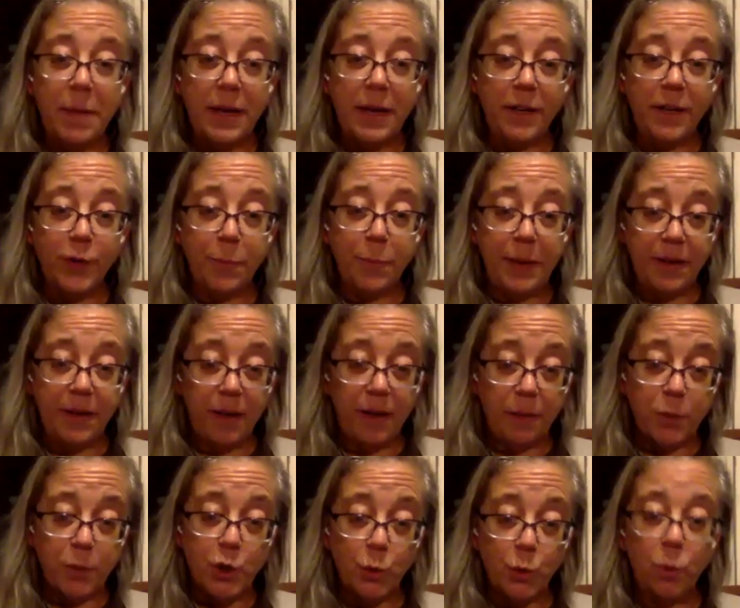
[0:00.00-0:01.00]
management,
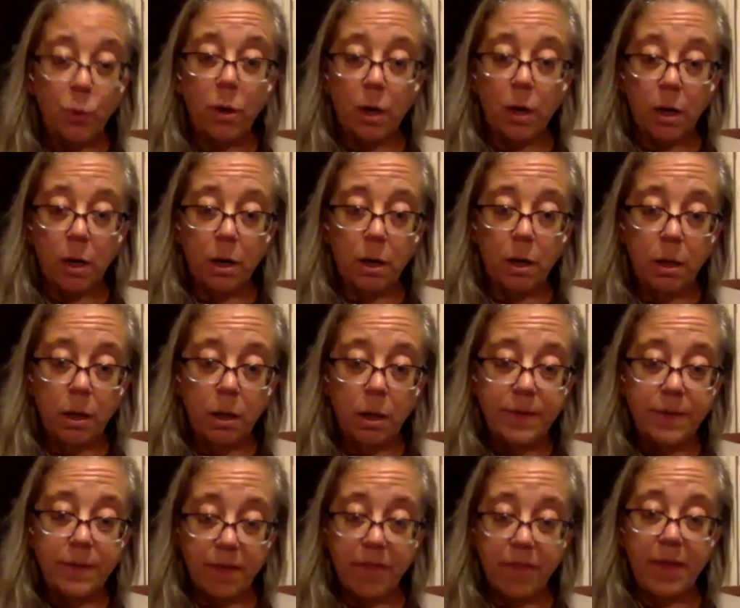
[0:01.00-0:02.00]
I'm sure
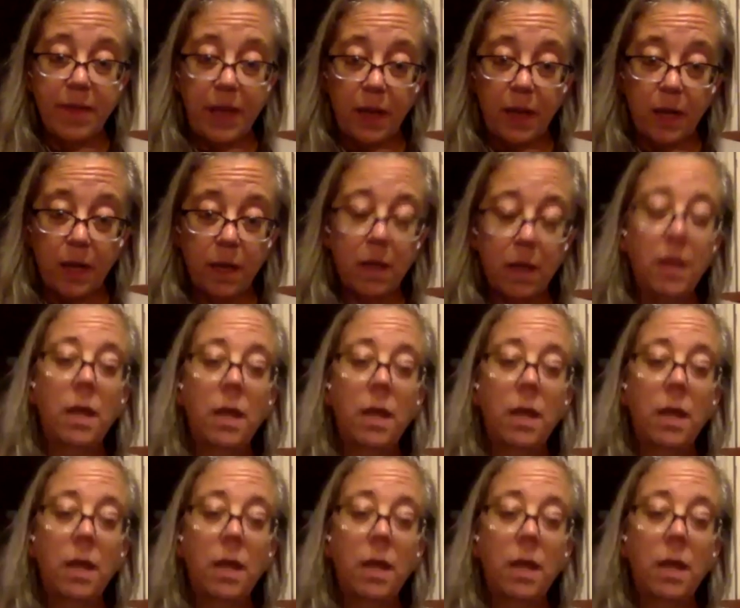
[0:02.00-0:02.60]
it's a thing.